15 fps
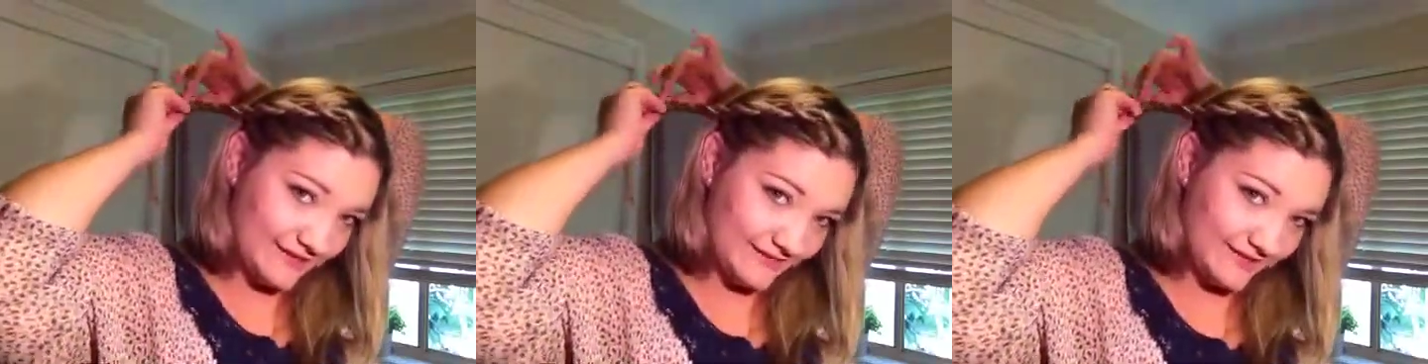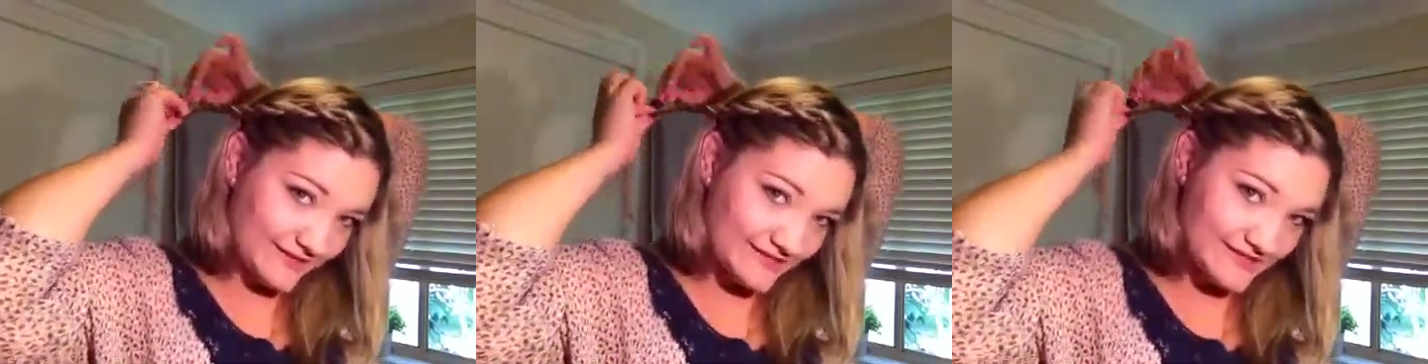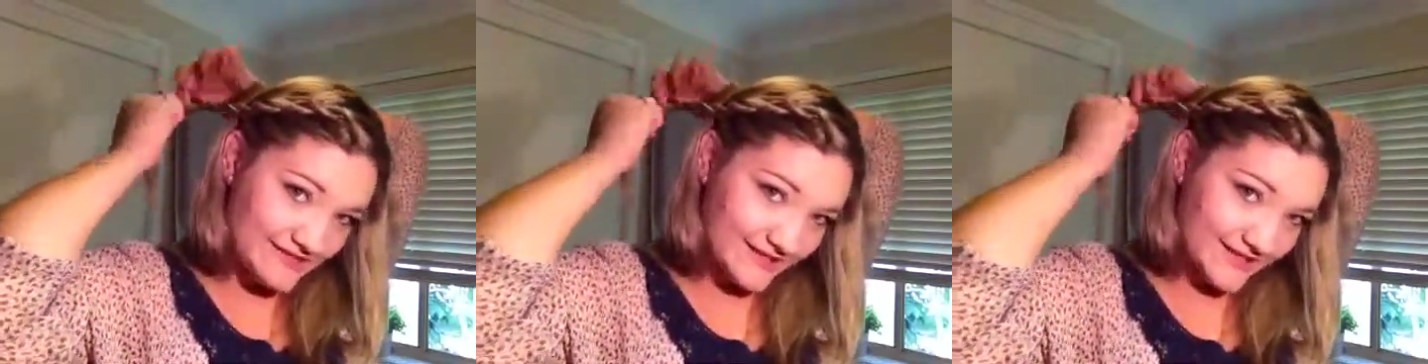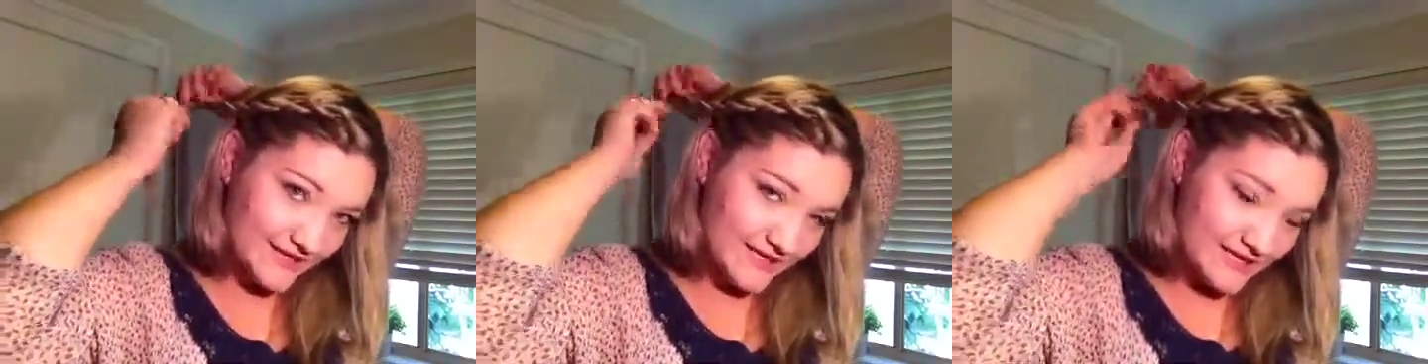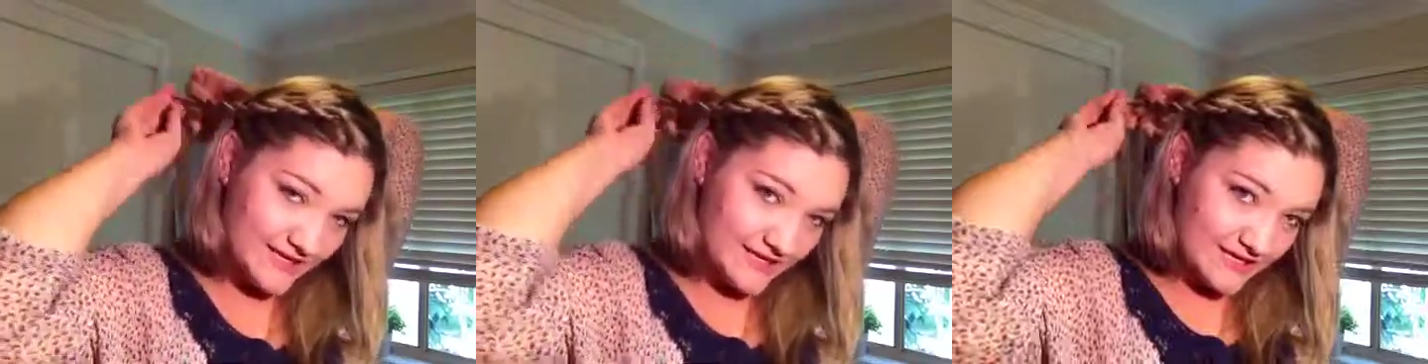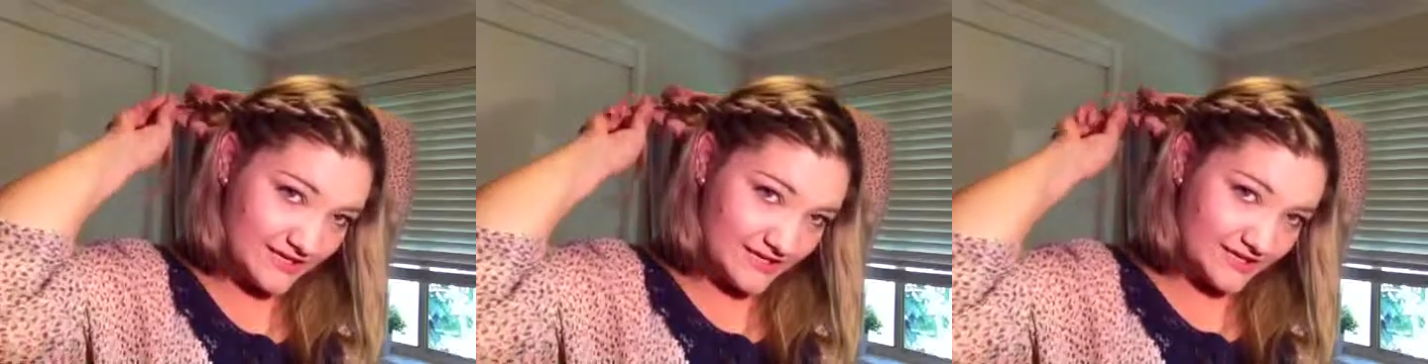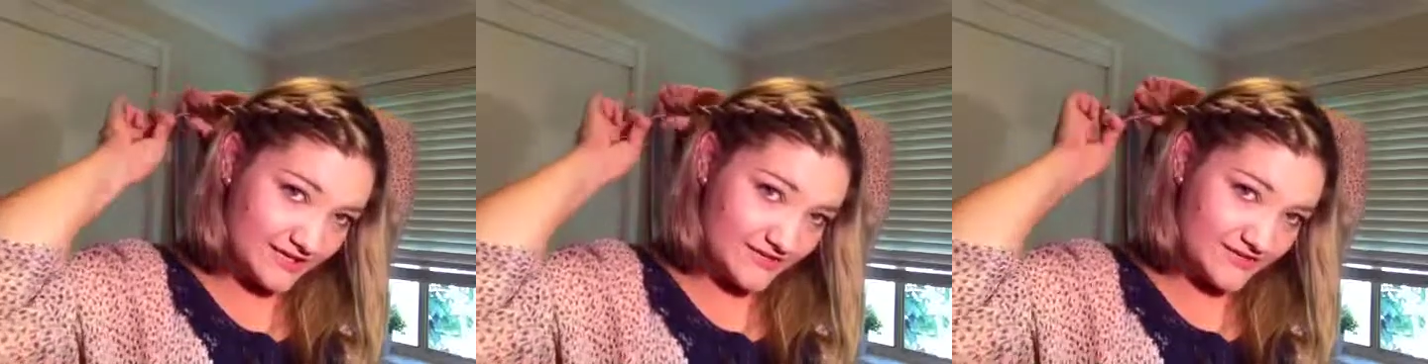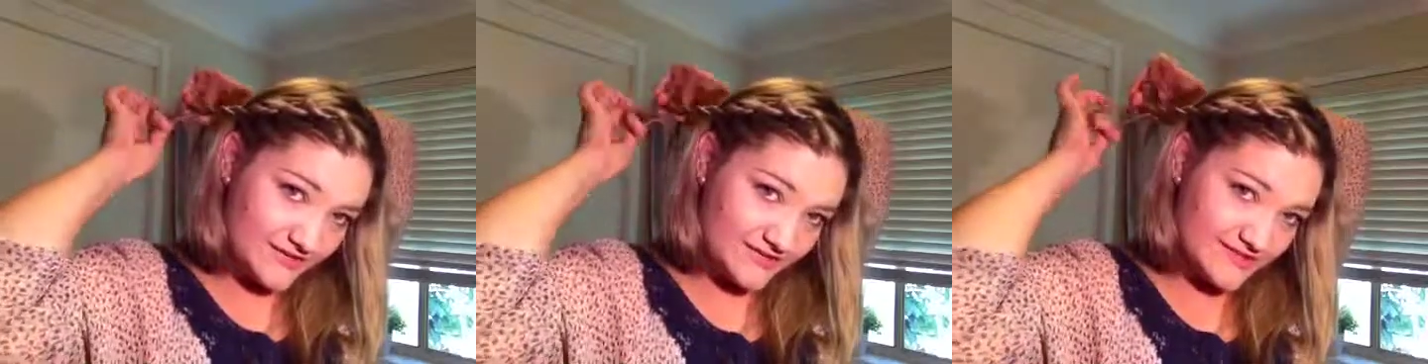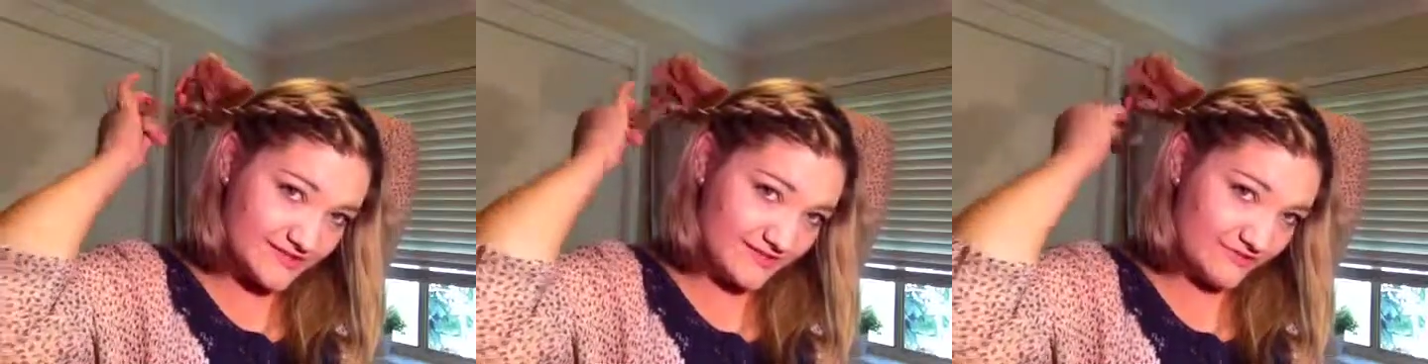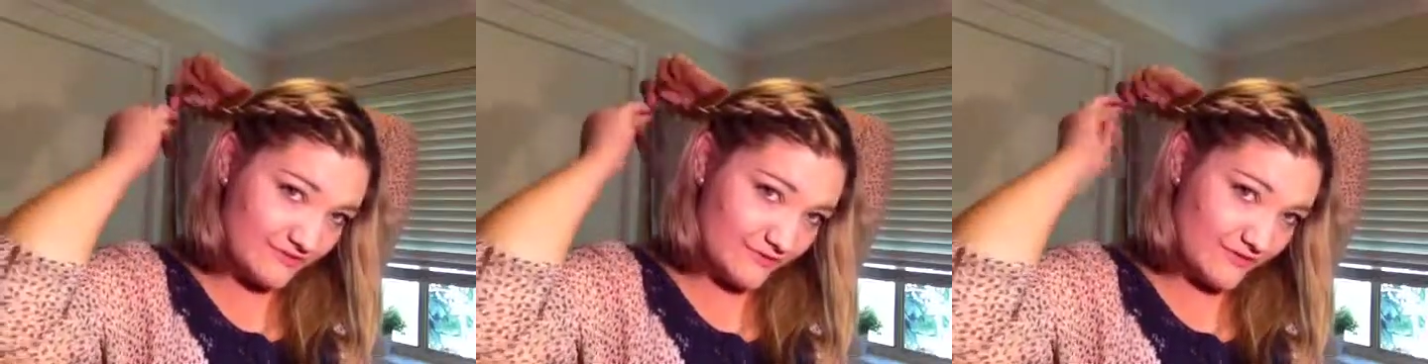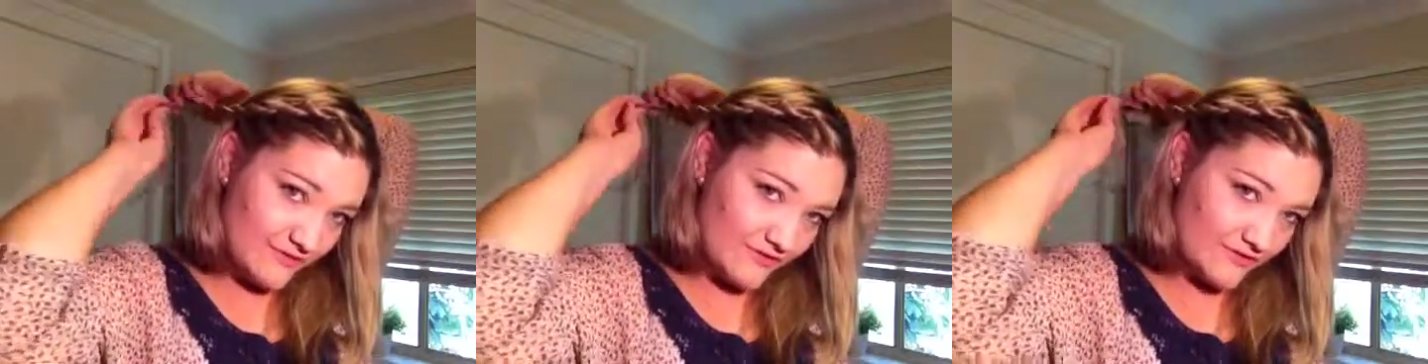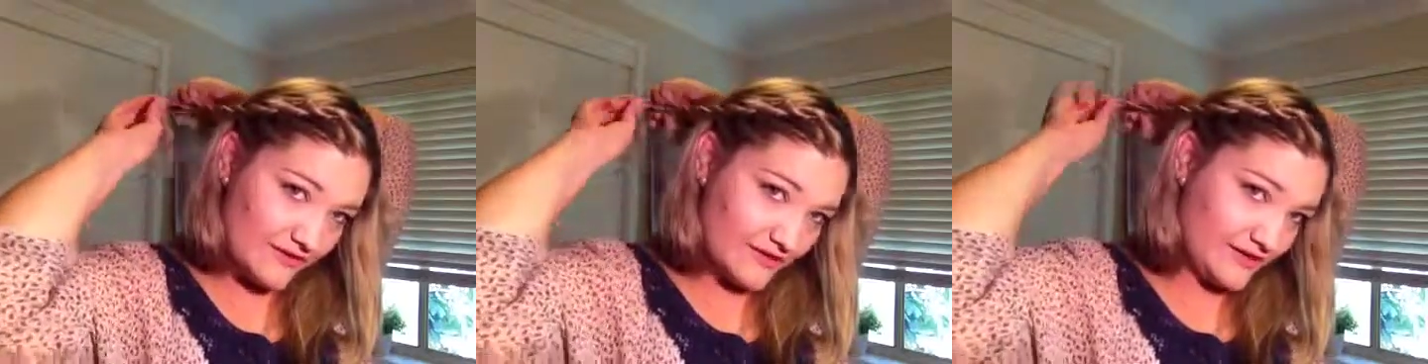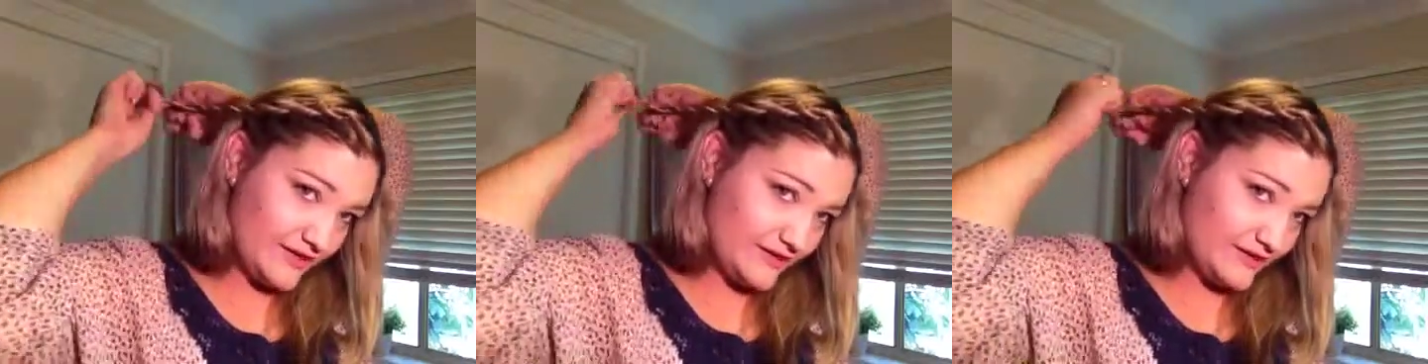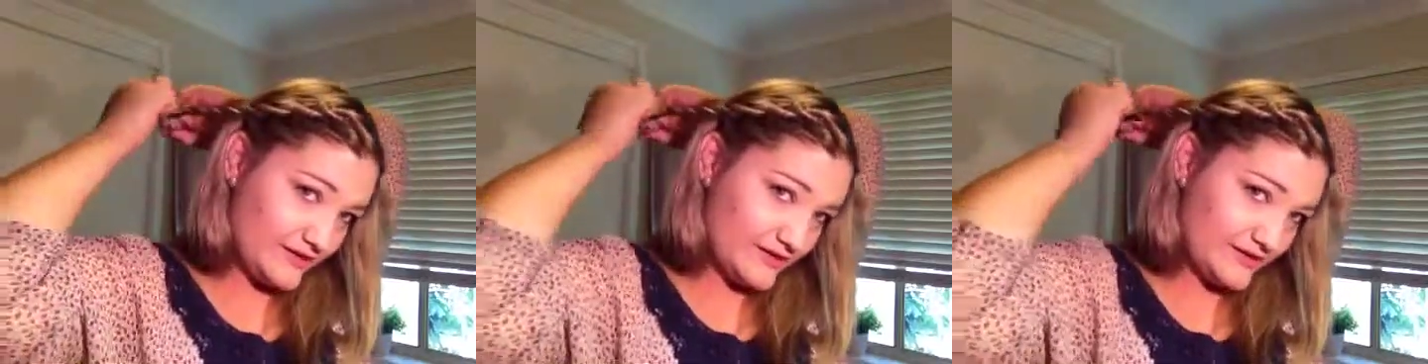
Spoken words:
obviously. Twisting forward